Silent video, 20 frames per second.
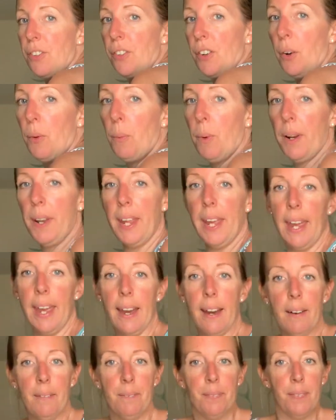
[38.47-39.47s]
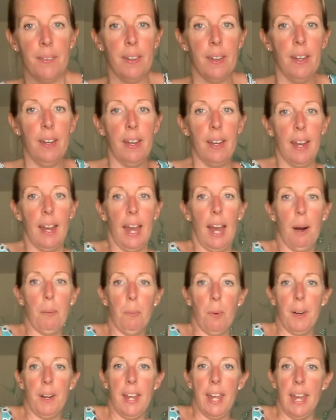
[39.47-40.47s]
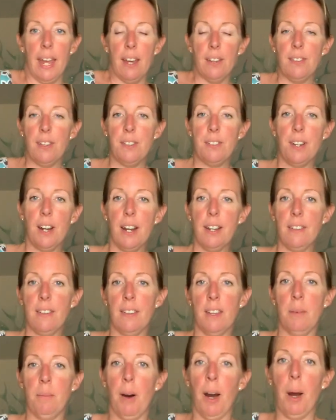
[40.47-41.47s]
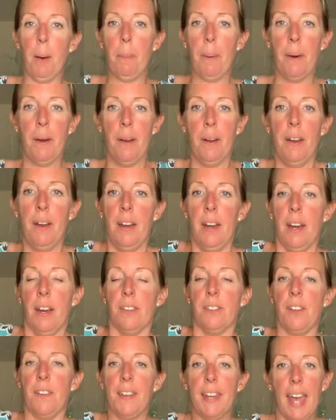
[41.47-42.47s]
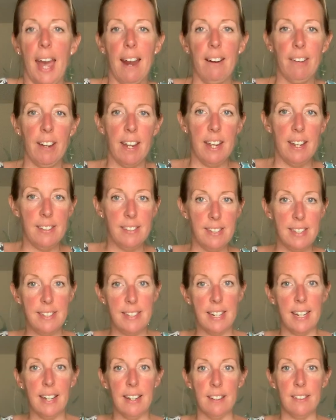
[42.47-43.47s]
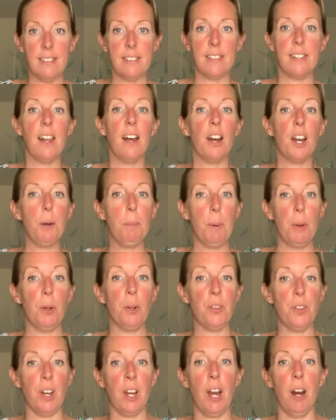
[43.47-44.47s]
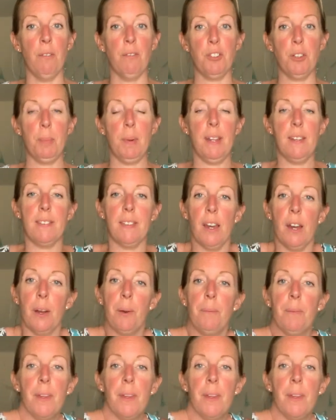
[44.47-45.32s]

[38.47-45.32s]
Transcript: You've got one here and one here. So tighten them up so the carrier is sitting snug but not uncomfortably so.